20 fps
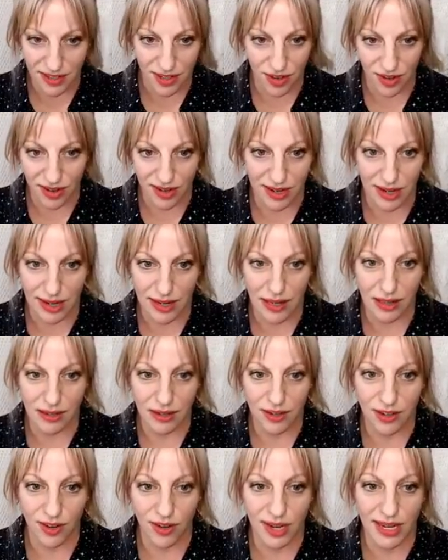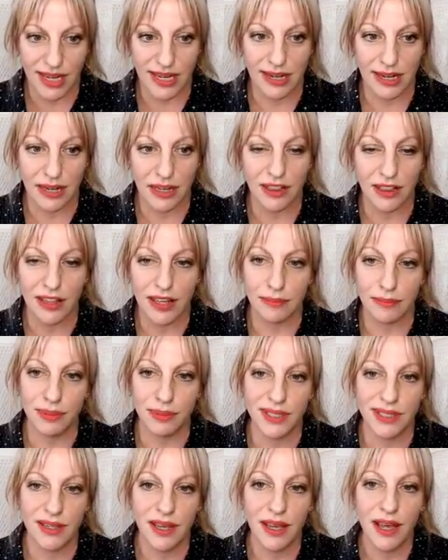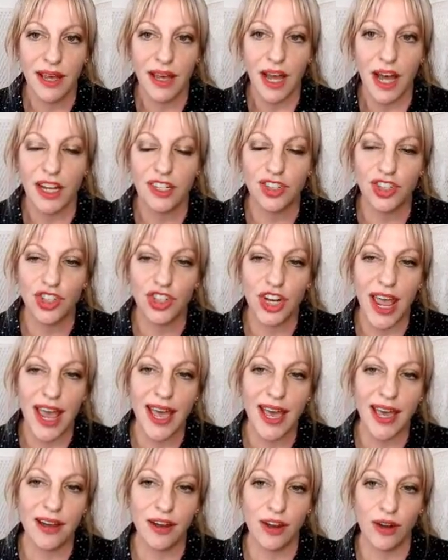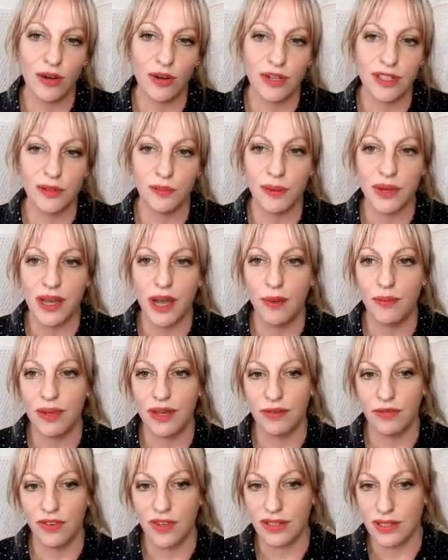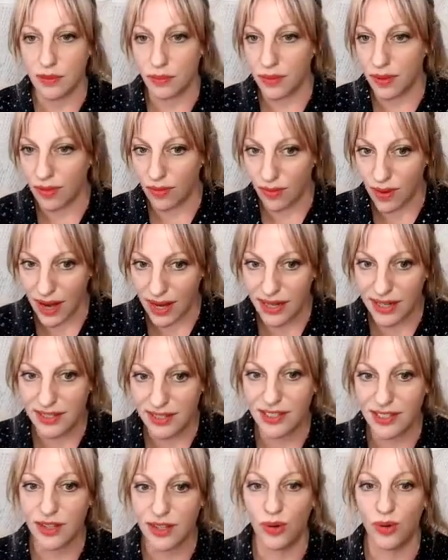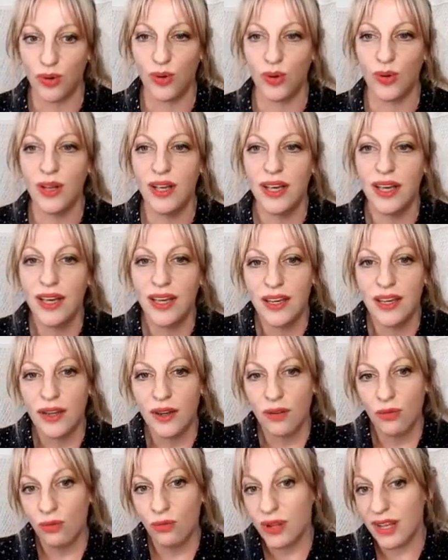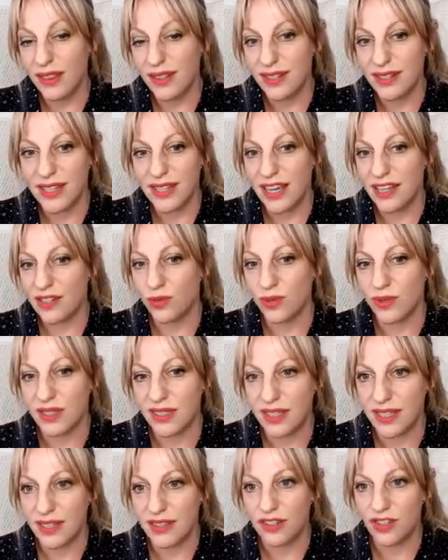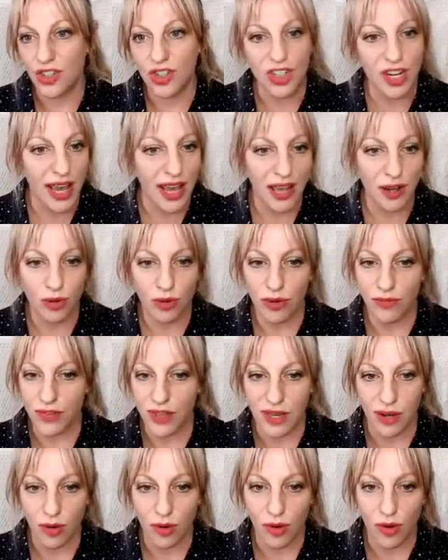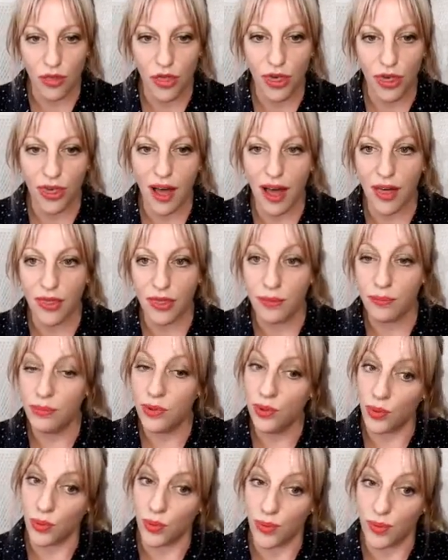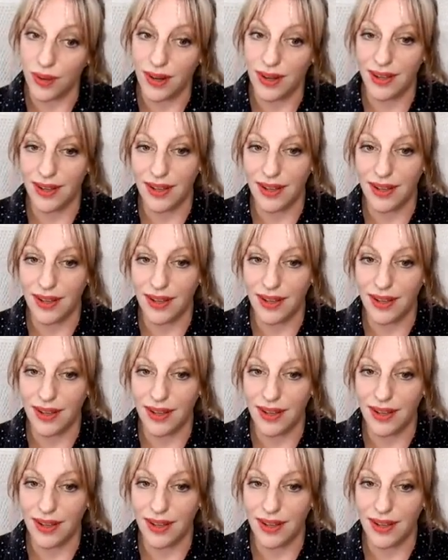during an eclipse? A shadow is becoming visible, right? So in this case, we'll see the shadow of the Earth on the moon.